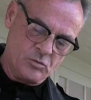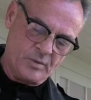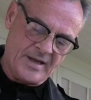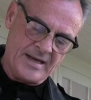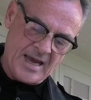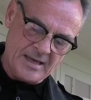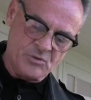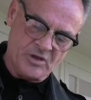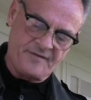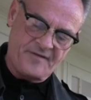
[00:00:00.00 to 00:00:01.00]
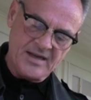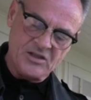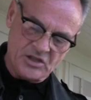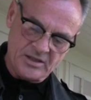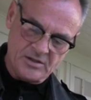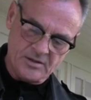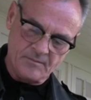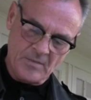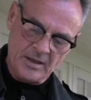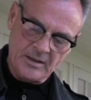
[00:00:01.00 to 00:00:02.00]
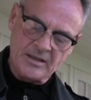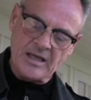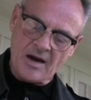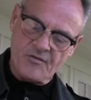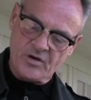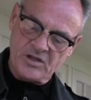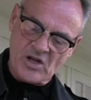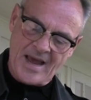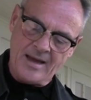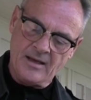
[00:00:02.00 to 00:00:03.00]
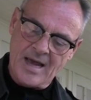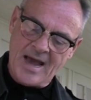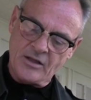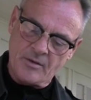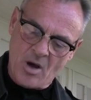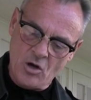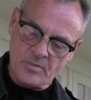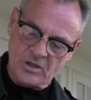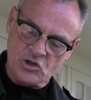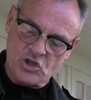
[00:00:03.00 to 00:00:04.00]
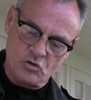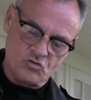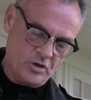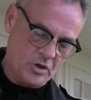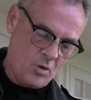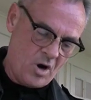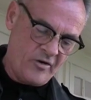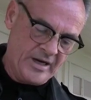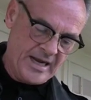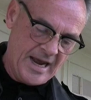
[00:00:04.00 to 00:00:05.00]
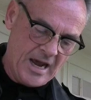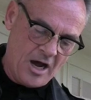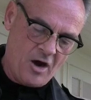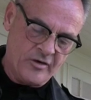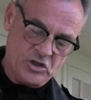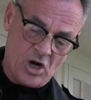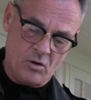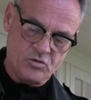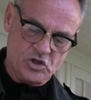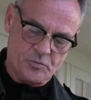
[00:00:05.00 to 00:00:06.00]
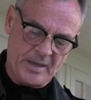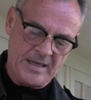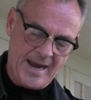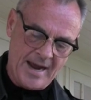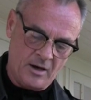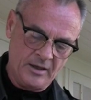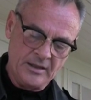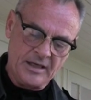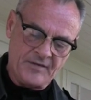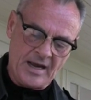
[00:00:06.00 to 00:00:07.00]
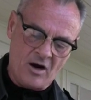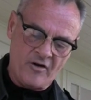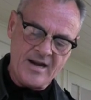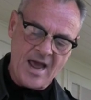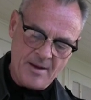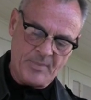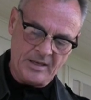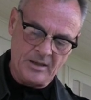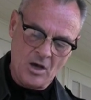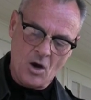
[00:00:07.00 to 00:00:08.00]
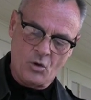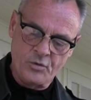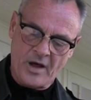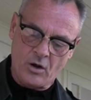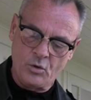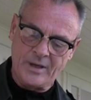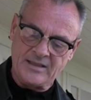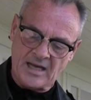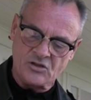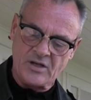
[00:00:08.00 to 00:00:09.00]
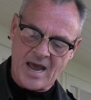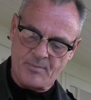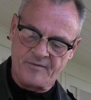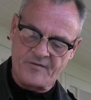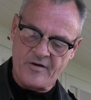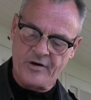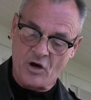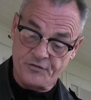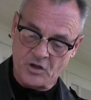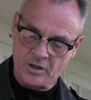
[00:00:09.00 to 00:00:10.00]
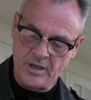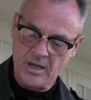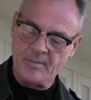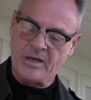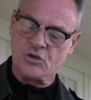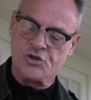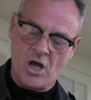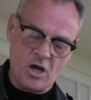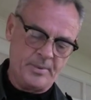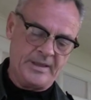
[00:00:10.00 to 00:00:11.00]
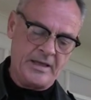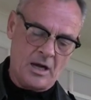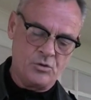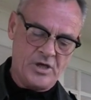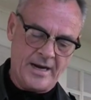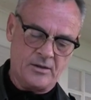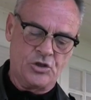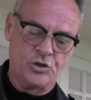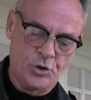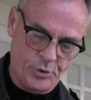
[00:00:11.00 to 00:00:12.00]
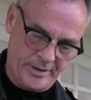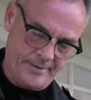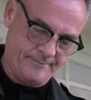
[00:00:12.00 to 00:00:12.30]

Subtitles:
with their names and faces. The other is that, at the moment, children who are in care are entitled to speak out if they are unhappy, although it doesn't happen very often because nobody knows how to do it.